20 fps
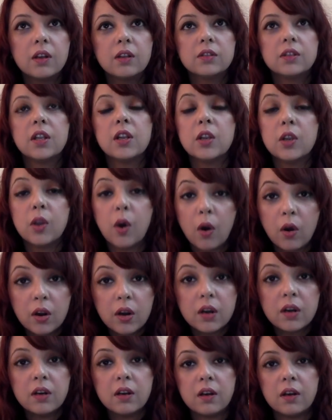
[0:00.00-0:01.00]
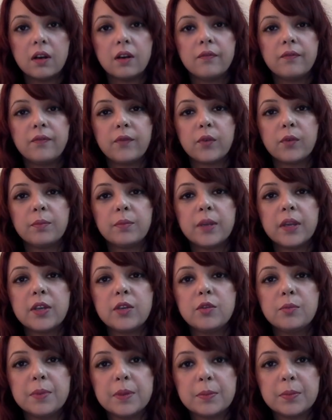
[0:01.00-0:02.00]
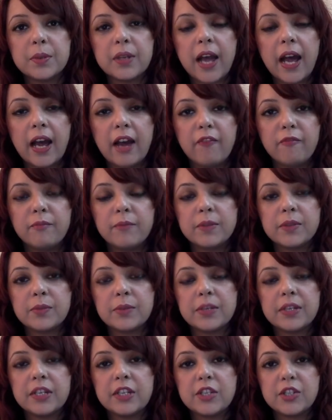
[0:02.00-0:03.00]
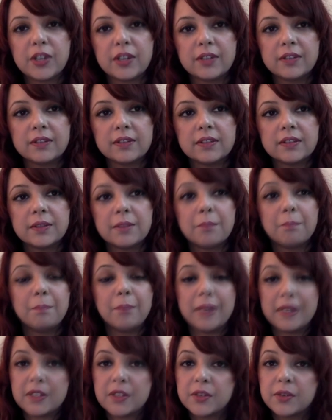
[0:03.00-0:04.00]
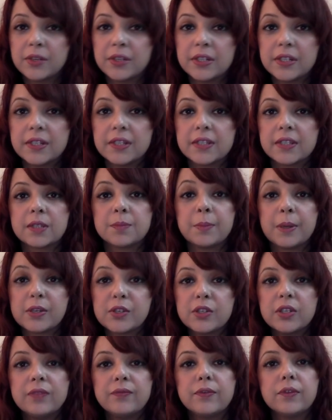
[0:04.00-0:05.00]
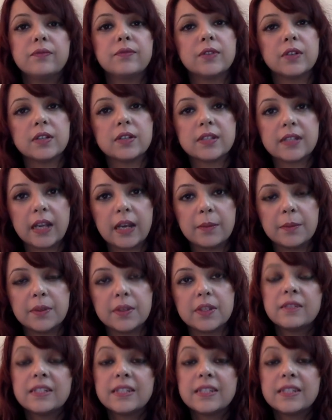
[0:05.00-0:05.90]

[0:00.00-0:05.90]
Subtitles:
The longer foreplay you people have between each other, the better it is, especially for first timers.